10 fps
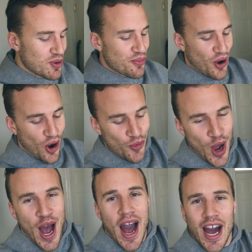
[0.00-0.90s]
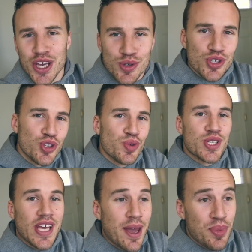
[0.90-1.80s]
me, bro, I used to do the
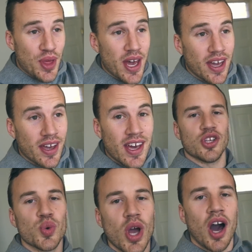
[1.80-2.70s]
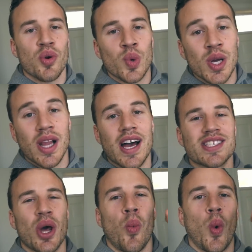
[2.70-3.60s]
same thing. You gotta
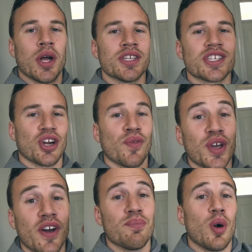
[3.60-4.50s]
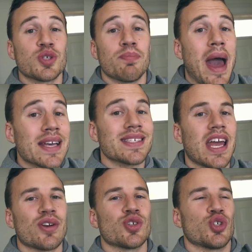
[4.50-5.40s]
realize that one serving of most mass
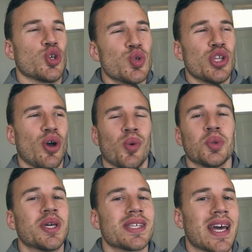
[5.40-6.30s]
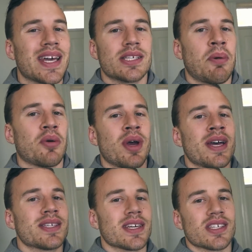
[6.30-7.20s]
gainers usually only contains about
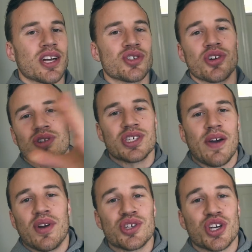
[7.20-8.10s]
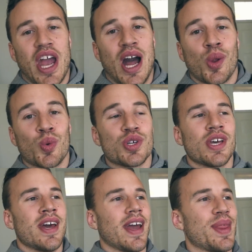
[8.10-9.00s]
600 or 700 calories,
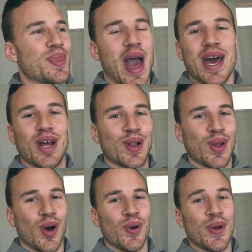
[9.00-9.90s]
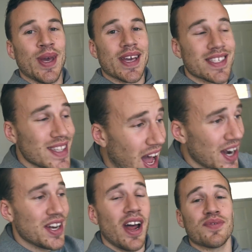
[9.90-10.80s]
and that alone is
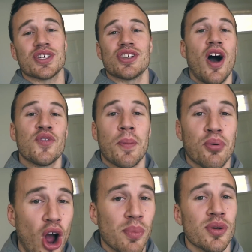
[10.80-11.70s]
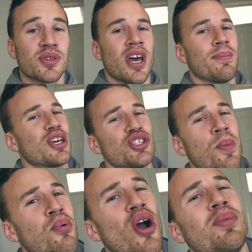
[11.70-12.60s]
not enough to solve your problems because
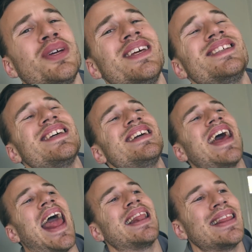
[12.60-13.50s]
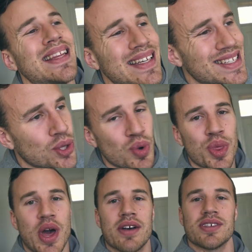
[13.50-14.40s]
you probably need to eat at least
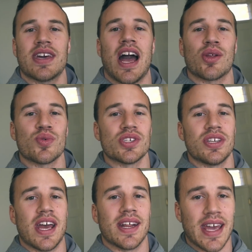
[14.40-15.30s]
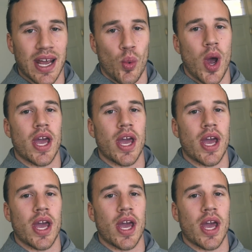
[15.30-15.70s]
3,000 calories a day to gain